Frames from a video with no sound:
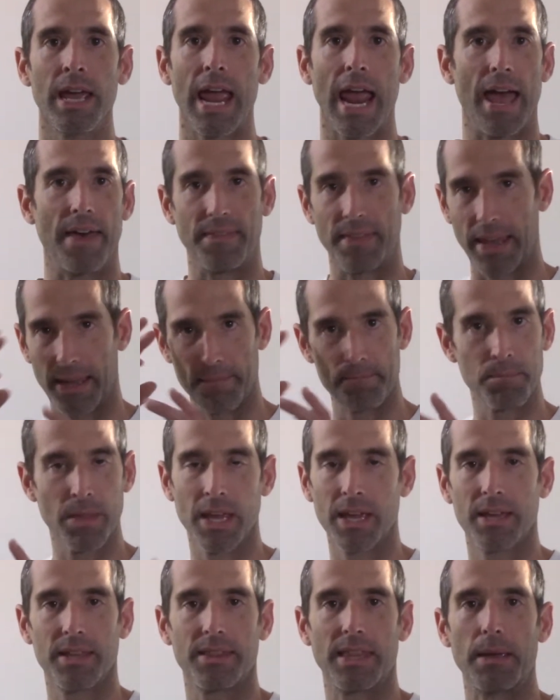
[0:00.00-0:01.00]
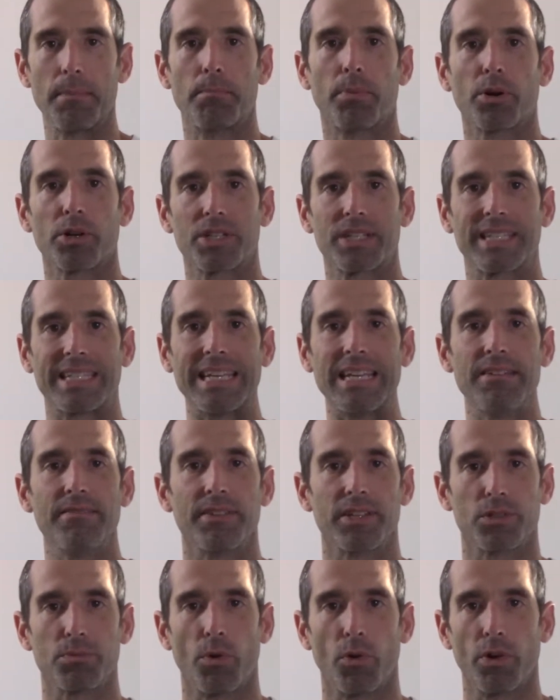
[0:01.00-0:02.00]
and they perceive
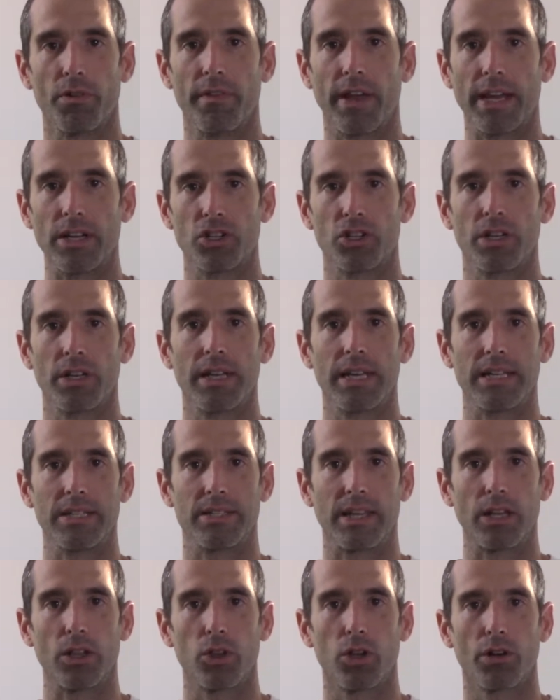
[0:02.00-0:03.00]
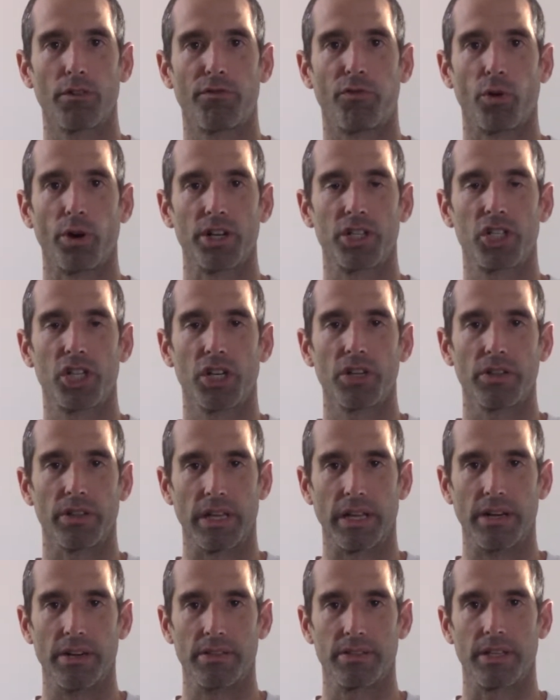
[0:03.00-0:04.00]
as motivation, is they look for
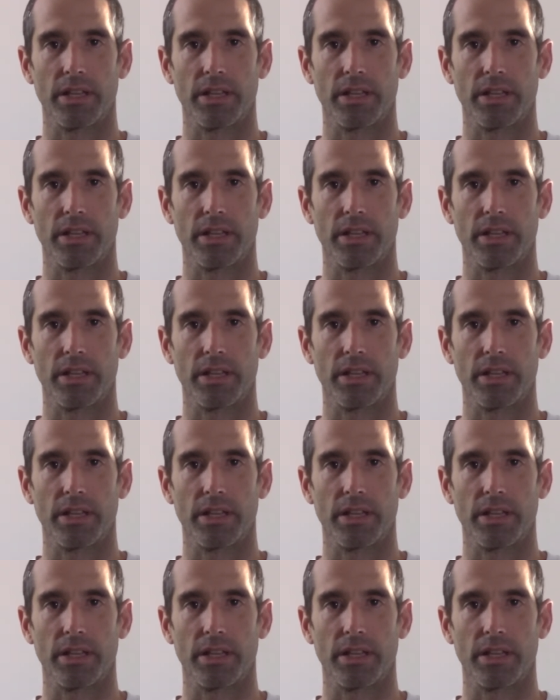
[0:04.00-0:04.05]
cheerleaders.